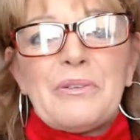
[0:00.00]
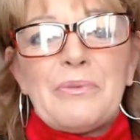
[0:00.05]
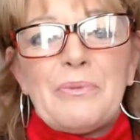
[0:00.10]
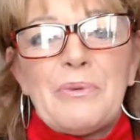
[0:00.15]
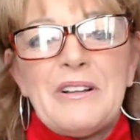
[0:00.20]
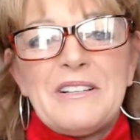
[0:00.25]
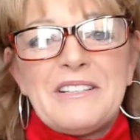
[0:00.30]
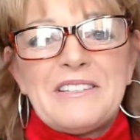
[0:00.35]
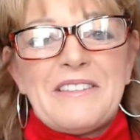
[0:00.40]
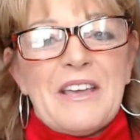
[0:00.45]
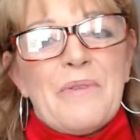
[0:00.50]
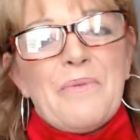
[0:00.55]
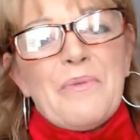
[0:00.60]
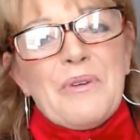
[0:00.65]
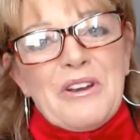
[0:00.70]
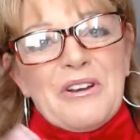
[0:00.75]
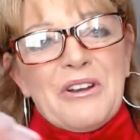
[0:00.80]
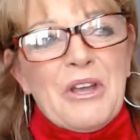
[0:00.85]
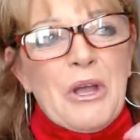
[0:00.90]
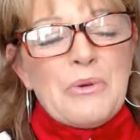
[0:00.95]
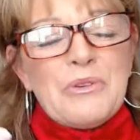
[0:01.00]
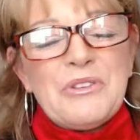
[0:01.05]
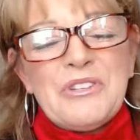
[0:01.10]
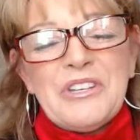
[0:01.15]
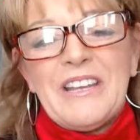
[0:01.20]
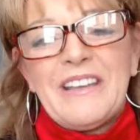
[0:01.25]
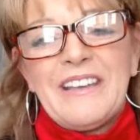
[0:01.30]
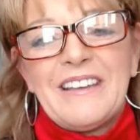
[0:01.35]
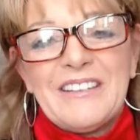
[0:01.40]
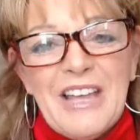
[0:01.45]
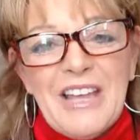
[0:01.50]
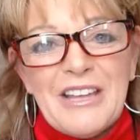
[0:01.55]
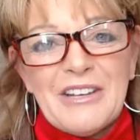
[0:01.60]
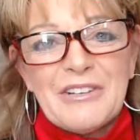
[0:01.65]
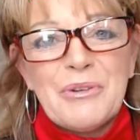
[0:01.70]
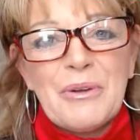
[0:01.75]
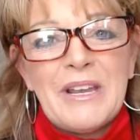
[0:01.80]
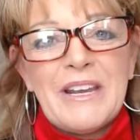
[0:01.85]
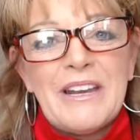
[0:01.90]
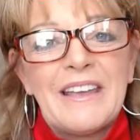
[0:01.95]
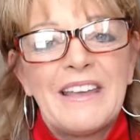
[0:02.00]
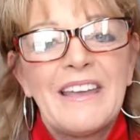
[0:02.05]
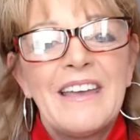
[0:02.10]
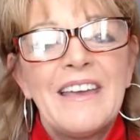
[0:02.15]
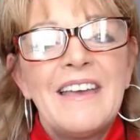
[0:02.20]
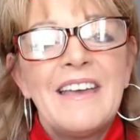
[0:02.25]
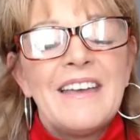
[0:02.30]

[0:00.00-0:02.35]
ones that we're coaching and training.